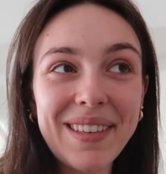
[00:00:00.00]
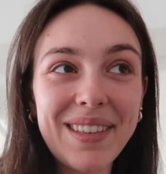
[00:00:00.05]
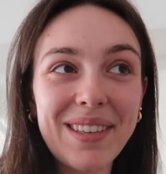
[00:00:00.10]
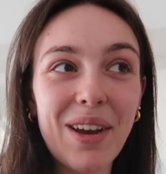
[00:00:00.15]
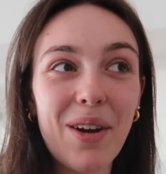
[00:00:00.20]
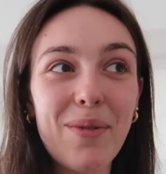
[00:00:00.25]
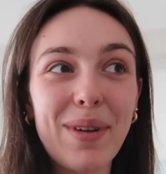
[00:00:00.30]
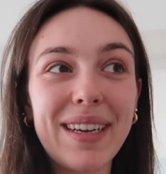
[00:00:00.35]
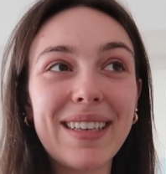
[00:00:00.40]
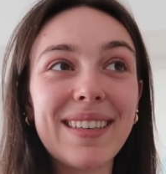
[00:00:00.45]

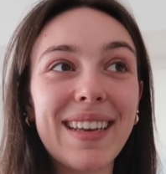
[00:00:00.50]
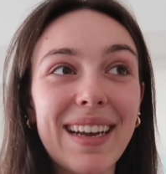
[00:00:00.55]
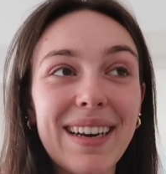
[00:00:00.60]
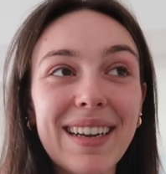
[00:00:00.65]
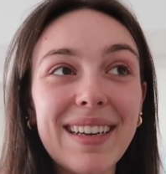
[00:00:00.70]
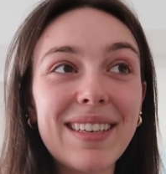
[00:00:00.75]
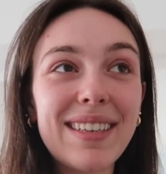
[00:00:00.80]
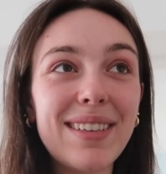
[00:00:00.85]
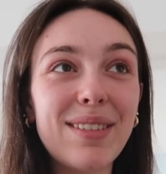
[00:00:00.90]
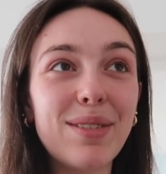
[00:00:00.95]
So
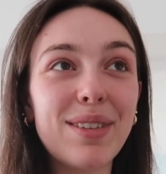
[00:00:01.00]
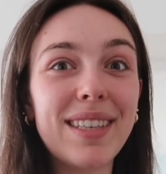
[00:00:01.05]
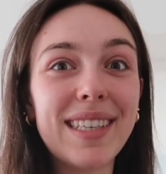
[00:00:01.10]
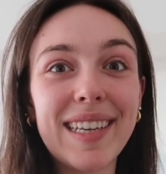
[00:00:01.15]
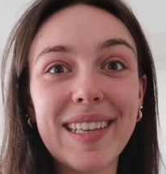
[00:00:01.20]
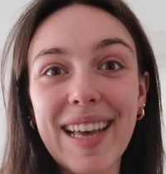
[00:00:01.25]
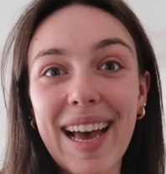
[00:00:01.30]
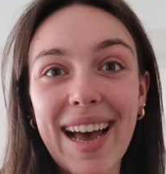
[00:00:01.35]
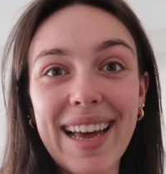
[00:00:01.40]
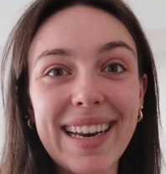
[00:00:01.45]
excited to
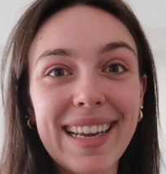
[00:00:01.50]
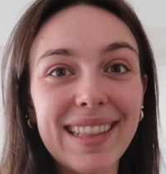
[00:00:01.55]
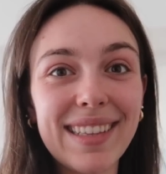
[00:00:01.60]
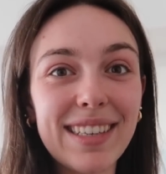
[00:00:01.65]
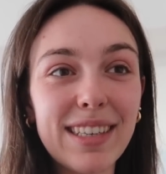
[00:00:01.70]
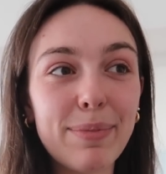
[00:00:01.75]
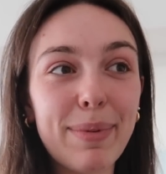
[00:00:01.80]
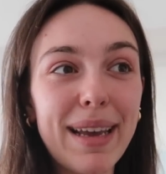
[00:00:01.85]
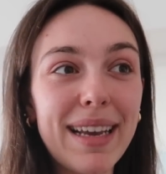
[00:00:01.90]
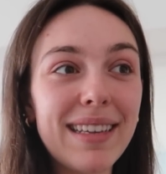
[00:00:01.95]
see that in the
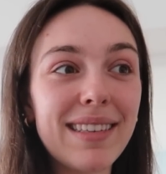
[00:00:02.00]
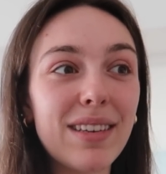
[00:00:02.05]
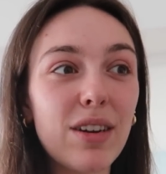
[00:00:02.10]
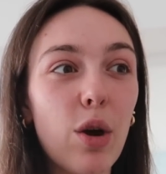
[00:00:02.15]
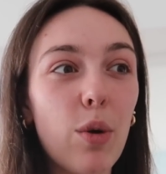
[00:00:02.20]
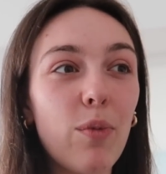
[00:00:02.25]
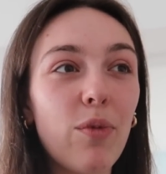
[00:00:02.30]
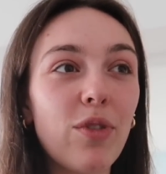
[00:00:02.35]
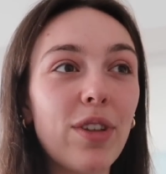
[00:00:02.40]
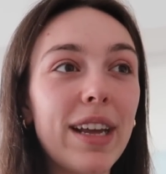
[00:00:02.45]
space, and
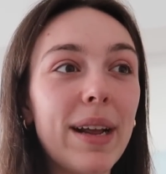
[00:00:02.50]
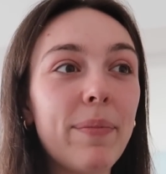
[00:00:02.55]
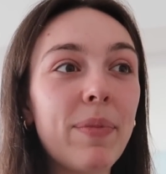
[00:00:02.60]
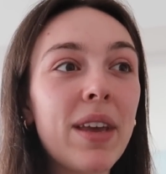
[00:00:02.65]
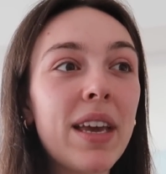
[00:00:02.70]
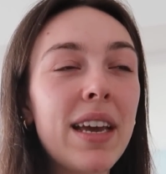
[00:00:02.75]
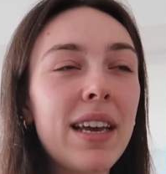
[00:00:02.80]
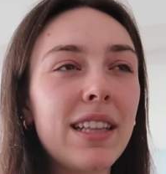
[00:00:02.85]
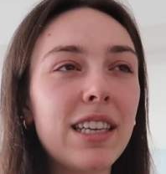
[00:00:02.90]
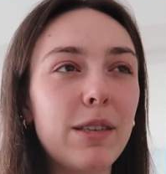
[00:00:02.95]
hopefully
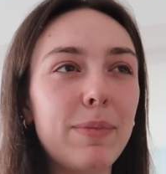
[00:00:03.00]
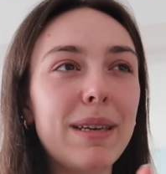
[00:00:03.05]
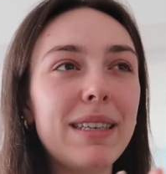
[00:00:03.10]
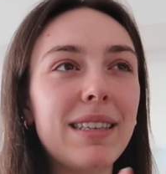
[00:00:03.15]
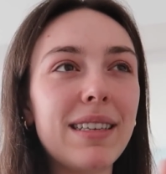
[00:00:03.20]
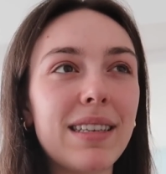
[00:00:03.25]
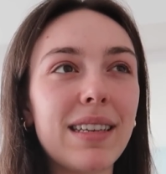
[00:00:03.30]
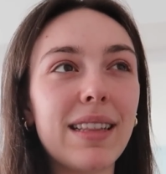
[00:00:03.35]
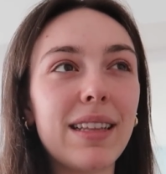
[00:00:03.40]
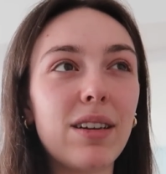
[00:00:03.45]
the space
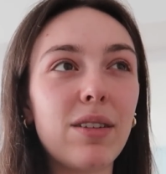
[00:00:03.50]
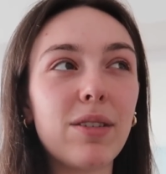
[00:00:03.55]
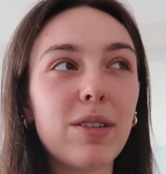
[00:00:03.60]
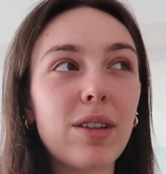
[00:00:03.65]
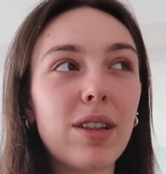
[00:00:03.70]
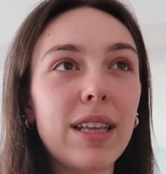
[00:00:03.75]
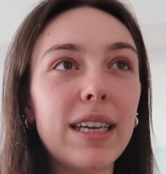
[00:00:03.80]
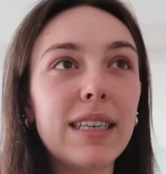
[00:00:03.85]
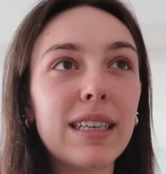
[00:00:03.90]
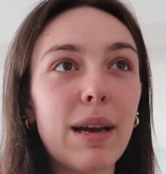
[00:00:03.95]
is a little
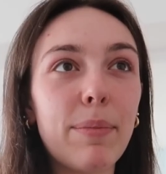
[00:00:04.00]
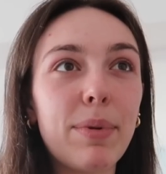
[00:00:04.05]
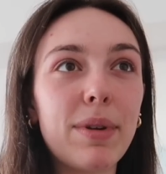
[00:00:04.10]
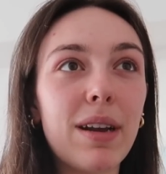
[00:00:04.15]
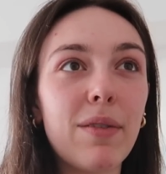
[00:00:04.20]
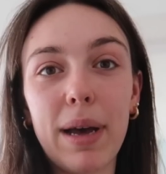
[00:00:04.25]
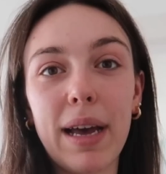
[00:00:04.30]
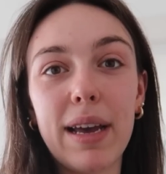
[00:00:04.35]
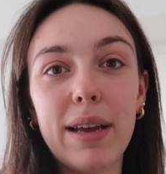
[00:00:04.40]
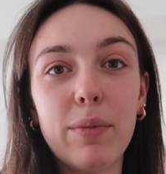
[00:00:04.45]
cleaned up
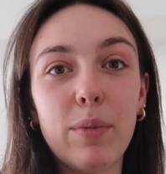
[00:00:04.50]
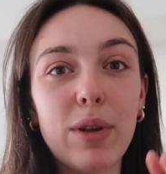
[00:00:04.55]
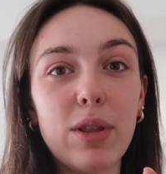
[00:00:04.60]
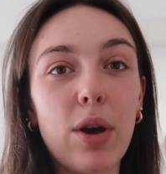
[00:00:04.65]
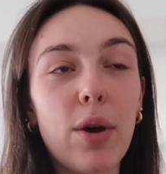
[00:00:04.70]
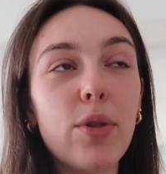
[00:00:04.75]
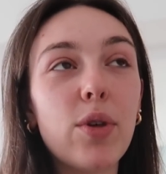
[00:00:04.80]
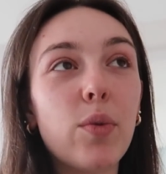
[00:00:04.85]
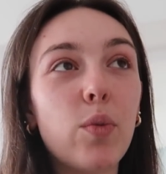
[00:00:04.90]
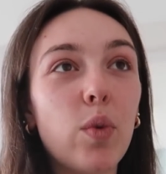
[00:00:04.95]
enough. But with
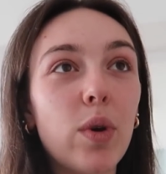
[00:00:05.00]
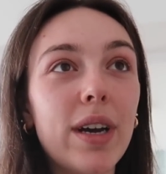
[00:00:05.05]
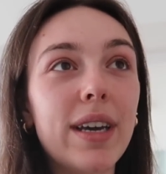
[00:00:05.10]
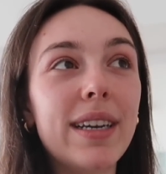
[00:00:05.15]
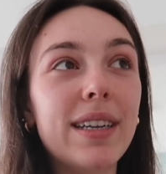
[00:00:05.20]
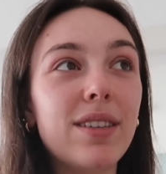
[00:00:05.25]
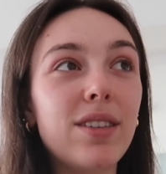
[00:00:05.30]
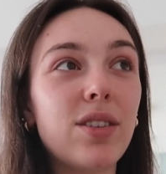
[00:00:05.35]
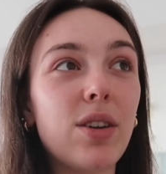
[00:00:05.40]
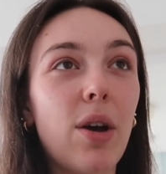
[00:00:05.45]
all the wood
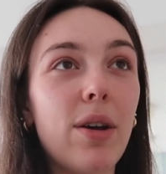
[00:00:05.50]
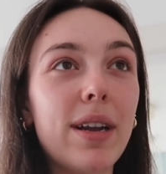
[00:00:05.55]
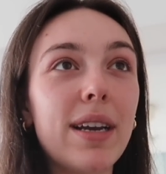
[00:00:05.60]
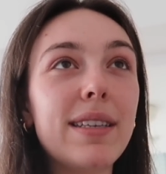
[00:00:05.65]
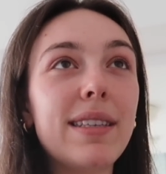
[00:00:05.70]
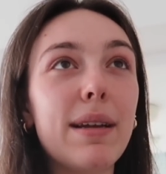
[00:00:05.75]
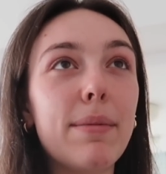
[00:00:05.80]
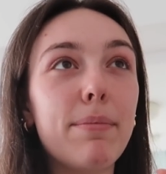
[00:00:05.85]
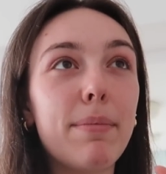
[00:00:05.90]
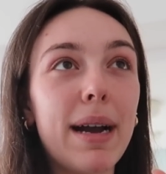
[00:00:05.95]
and
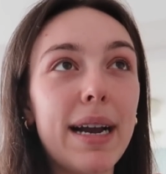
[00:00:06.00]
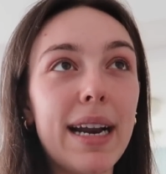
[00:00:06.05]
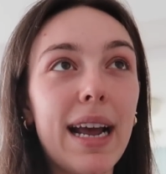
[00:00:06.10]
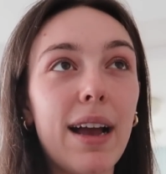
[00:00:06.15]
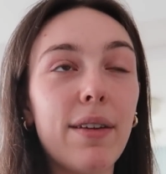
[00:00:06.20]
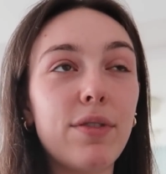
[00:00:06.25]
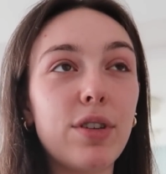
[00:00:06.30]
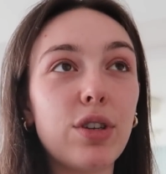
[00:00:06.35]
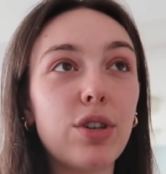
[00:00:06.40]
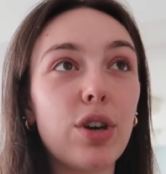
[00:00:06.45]
sawdust, it might
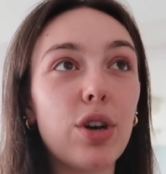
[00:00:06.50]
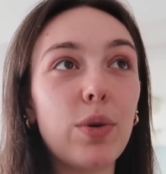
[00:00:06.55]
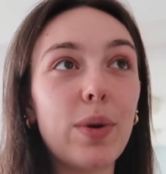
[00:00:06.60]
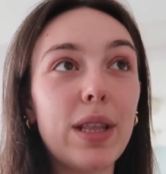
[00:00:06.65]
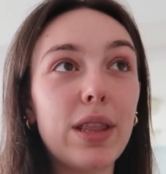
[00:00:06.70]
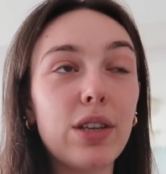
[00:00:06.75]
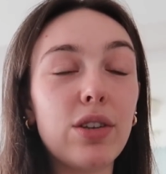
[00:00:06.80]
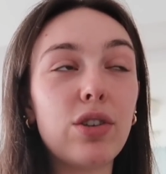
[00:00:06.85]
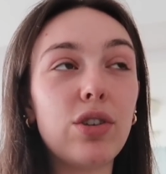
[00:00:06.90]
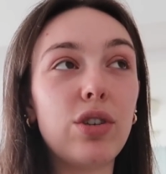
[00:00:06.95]
have to go
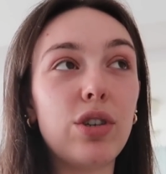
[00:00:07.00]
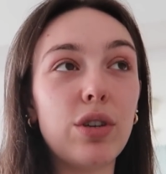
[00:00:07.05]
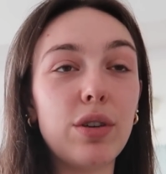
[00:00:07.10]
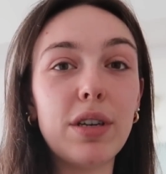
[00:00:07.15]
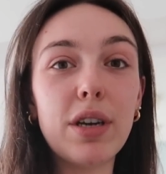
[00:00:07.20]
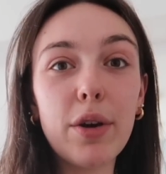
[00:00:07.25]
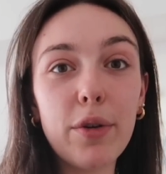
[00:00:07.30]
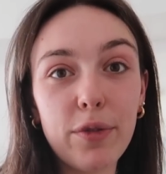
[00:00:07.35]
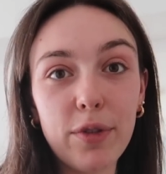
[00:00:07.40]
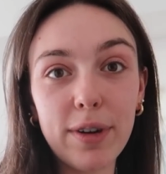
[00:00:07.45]
in the
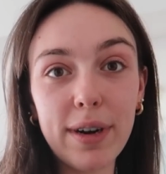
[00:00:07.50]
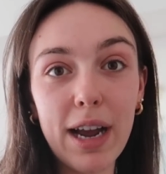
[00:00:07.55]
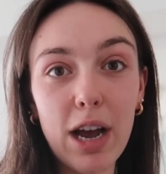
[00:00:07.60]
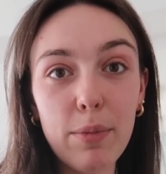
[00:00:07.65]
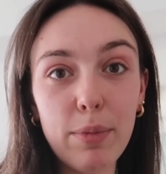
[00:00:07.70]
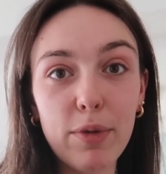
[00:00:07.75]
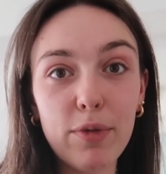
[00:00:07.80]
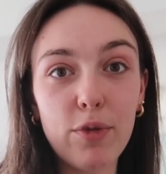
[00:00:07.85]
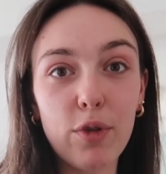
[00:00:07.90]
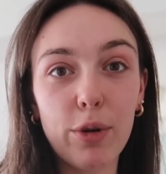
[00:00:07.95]
studio for now
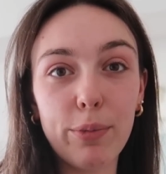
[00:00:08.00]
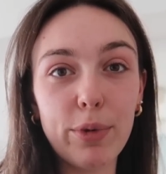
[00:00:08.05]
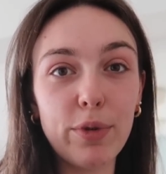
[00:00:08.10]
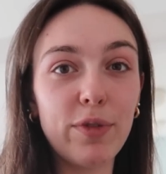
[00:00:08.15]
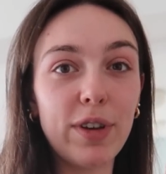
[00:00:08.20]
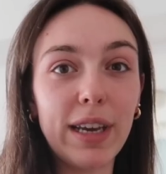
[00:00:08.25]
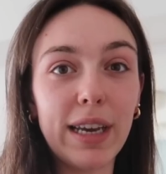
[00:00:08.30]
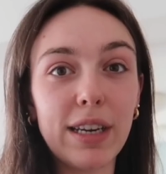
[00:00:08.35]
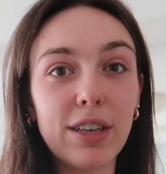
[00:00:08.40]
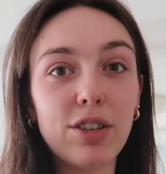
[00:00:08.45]
before
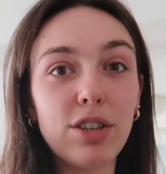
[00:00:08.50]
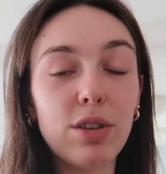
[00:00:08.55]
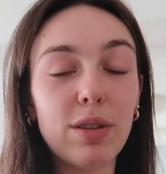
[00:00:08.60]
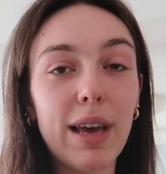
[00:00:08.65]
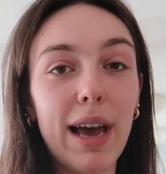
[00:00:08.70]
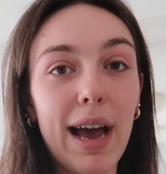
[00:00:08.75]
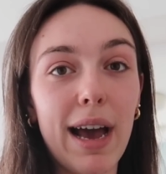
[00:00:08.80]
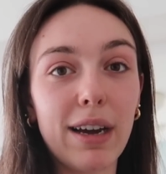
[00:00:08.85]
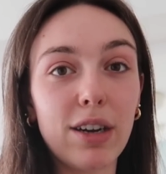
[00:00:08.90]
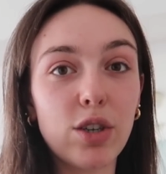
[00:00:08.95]
moving into
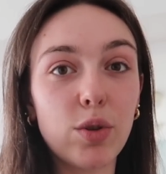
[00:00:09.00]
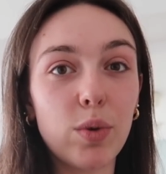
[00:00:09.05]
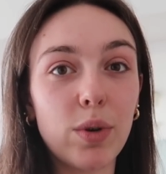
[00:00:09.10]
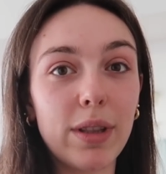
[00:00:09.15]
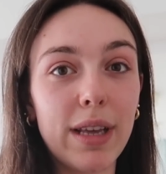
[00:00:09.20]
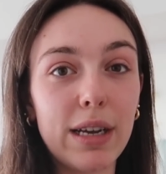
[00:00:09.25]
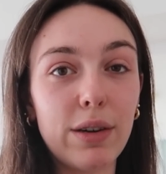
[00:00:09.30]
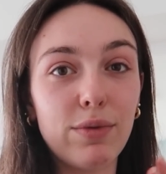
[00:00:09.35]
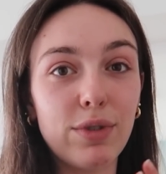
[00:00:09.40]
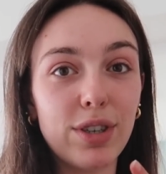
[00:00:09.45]
the actual
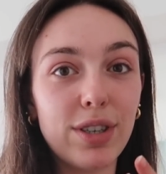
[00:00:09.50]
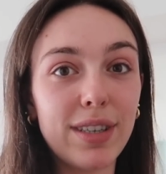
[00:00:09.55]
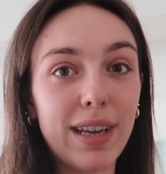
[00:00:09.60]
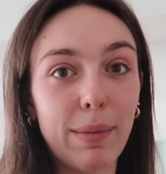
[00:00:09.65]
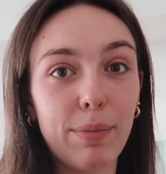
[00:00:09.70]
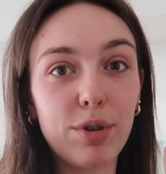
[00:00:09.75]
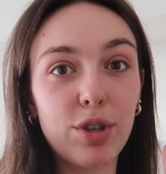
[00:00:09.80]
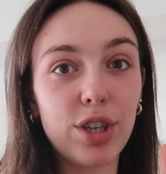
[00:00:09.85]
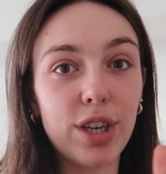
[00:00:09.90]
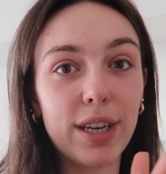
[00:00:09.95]
like
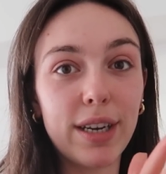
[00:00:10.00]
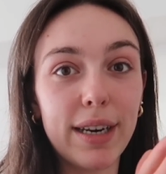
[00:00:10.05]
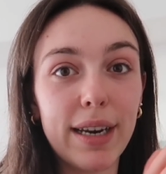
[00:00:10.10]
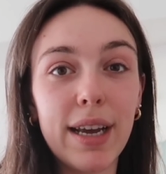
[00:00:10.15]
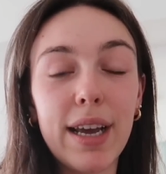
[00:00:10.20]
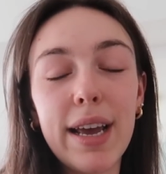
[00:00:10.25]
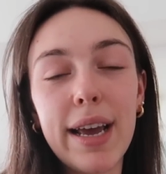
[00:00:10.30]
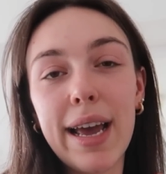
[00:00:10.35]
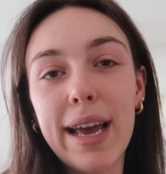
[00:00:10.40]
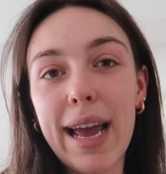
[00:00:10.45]
reception
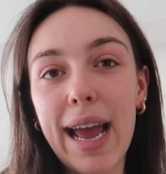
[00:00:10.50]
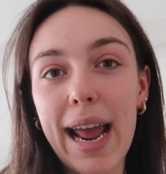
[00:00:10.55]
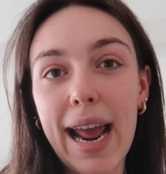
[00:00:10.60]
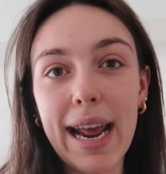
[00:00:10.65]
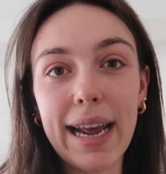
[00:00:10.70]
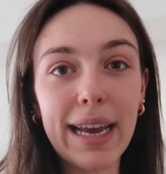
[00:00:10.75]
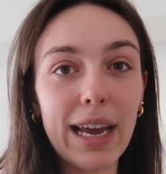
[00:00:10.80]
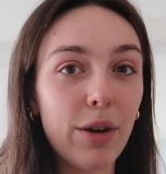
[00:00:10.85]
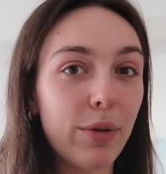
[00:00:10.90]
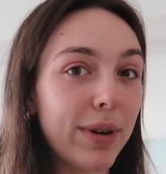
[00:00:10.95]

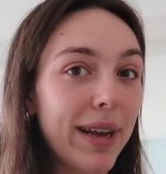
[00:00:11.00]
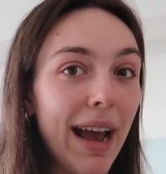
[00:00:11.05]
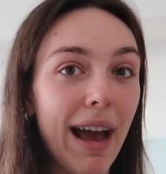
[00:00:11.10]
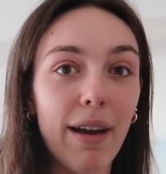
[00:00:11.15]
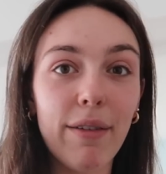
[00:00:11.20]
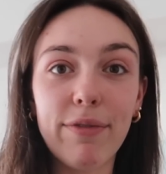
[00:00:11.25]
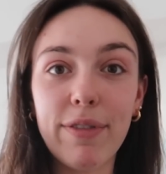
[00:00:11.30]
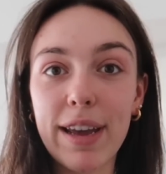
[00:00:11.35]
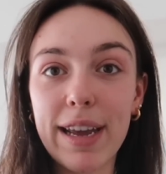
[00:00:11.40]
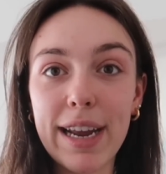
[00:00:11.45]
hangout
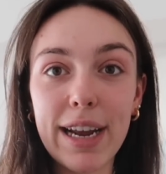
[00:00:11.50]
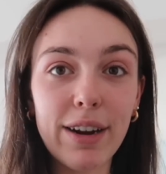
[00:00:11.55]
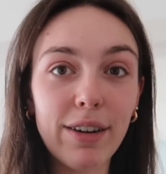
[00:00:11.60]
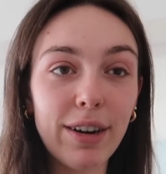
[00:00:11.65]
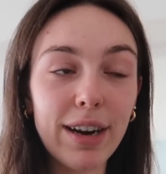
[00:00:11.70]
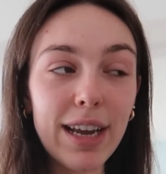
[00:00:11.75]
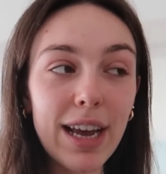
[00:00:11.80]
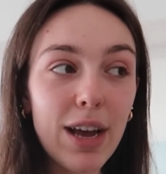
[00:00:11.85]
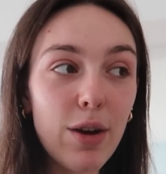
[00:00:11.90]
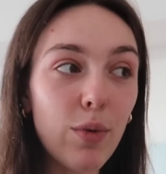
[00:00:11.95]
cafe
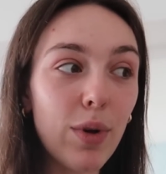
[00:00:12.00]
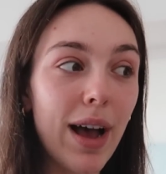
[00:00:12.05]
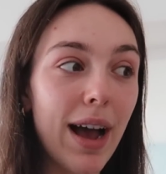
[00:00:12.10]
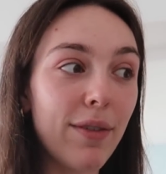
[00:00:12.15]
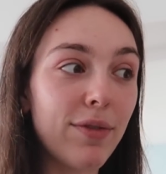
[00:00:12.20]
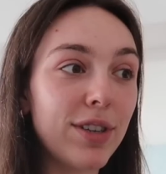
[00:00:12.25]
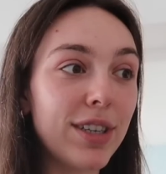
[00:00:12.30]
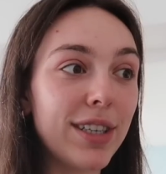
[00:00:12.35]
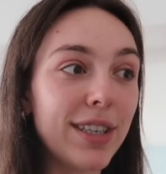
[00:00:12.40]
area. We'll have to